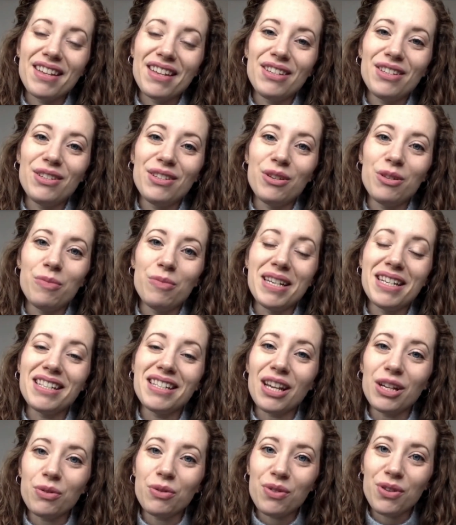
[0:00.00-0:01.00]
to be in
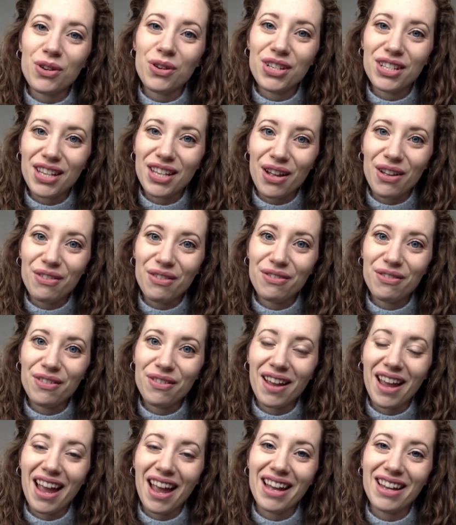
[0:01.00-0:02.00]
touch with ourselves
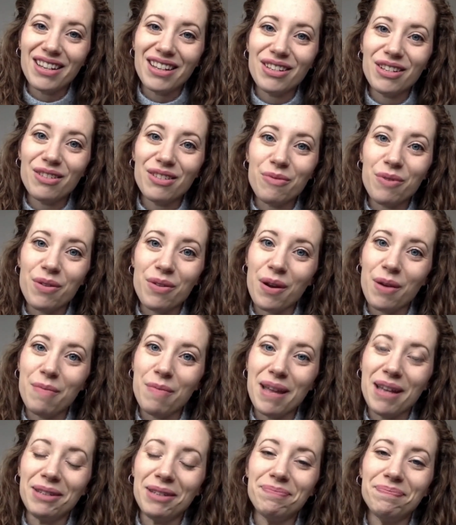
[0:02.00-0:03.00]
and with our
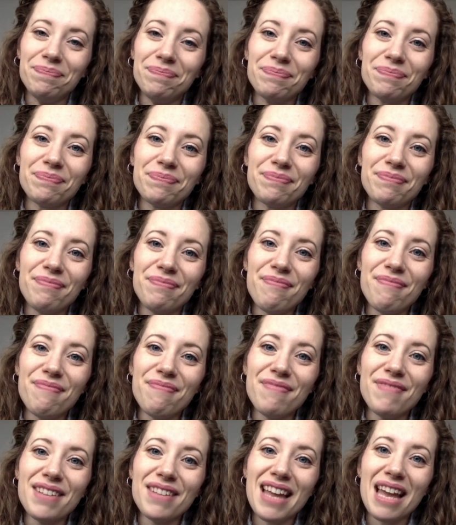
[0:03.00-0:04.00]
men
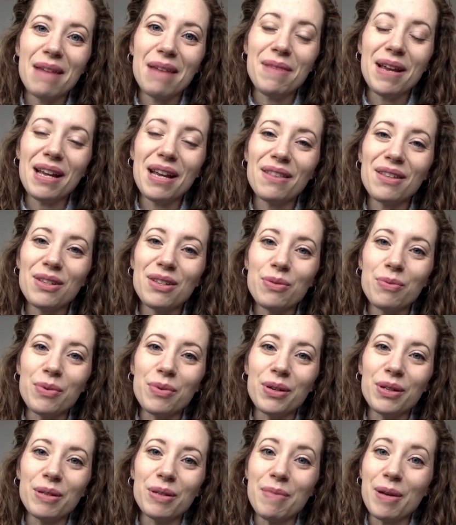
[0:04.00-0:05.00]
and make this
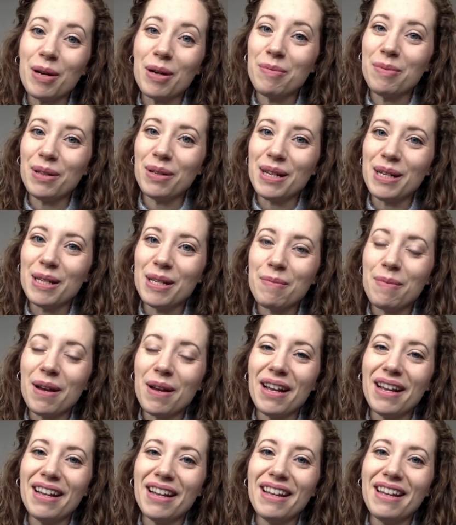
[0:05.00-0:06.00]
world a better place
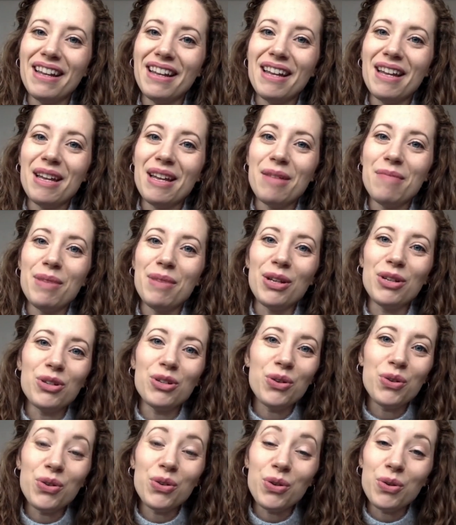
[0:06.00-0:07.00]
by being
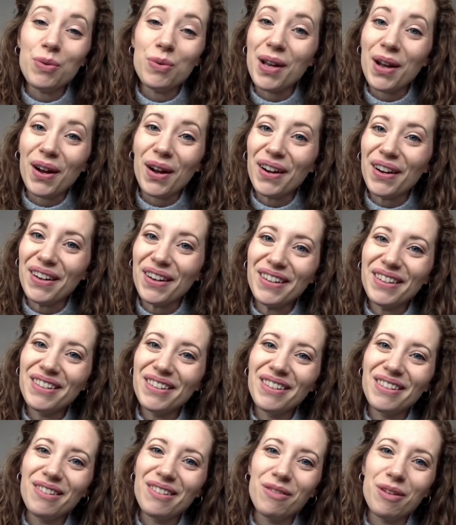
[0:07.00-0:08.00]
true to who we are
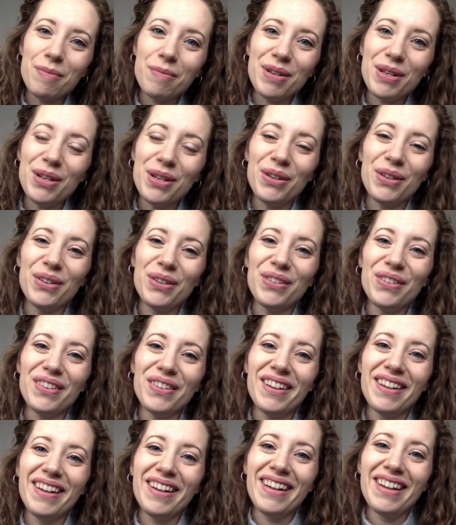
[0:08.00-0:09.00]
women who
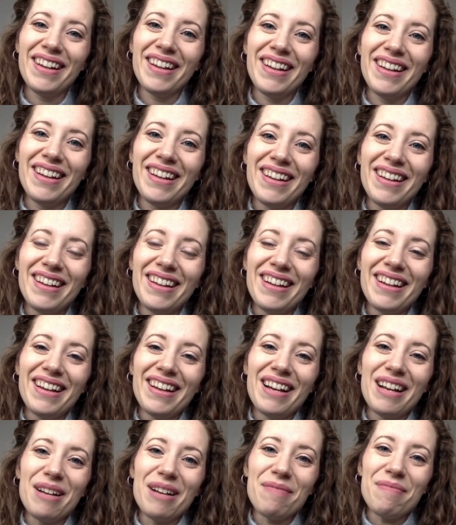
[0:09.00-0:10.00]

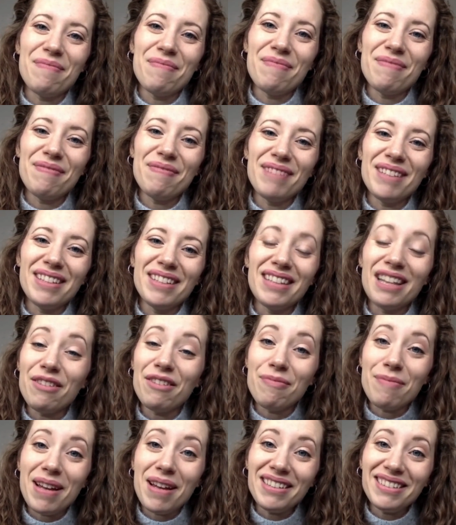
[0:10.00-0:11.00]
um, love
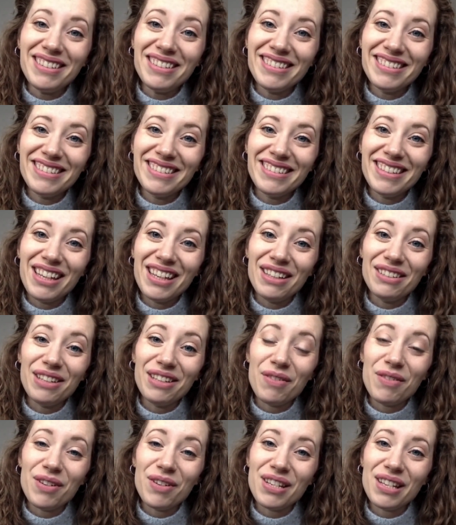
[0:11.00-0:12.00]
men and
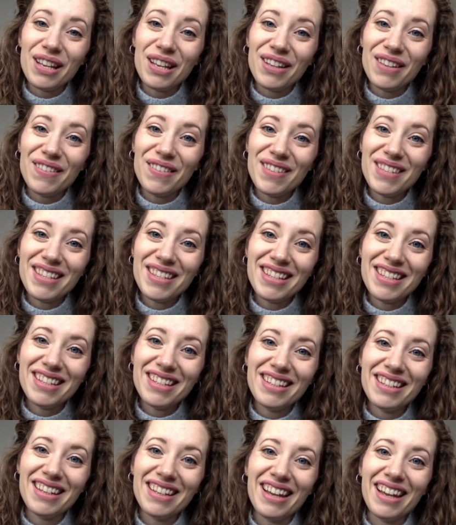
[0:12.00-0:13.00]
love ourselves.
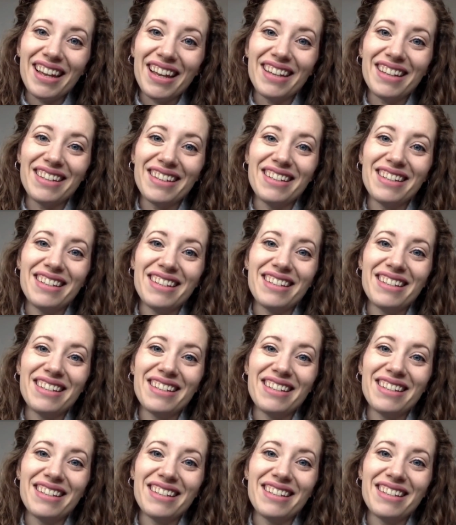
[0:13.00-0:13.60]
And